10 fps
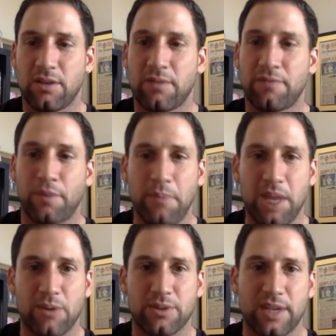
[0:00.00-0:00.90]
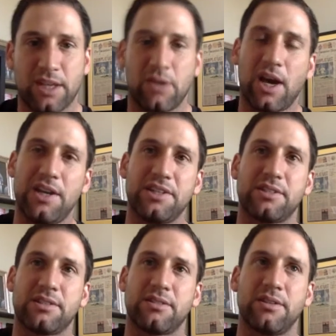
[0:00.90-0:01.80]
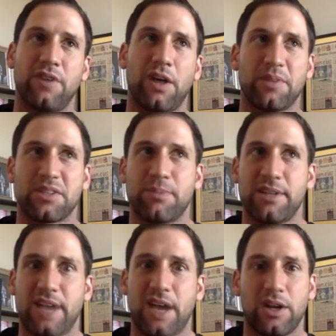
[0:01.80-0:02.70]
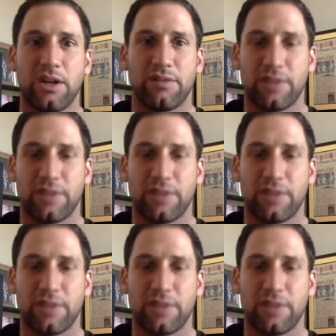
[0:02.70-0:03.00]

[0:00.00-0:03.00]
for me, it was like you kind of develop this mentality of,